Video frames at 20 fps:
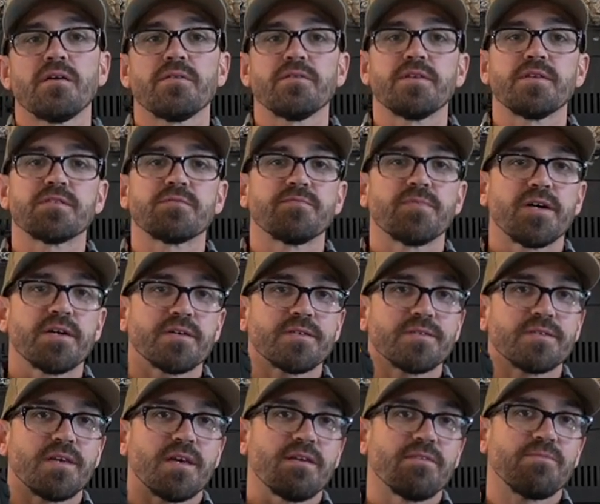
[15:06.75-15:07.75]
These
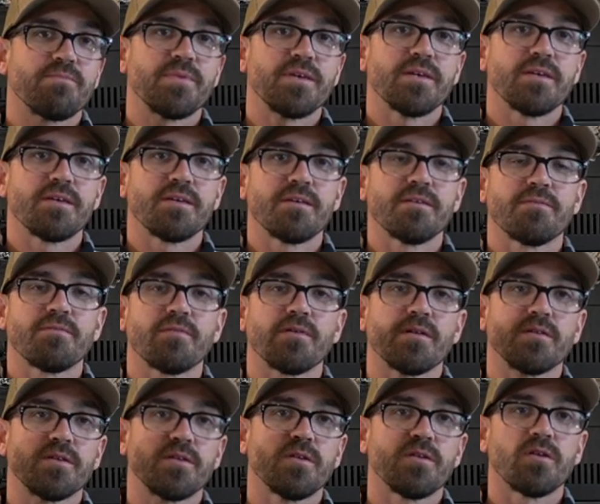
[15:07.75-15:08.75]
Mucks gave me
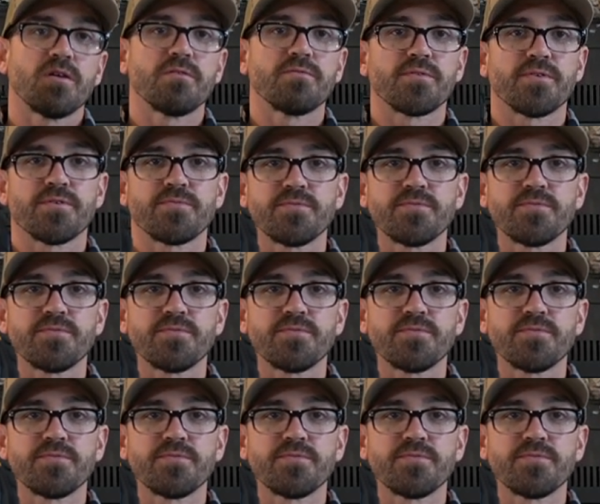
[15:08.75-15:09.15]
a little over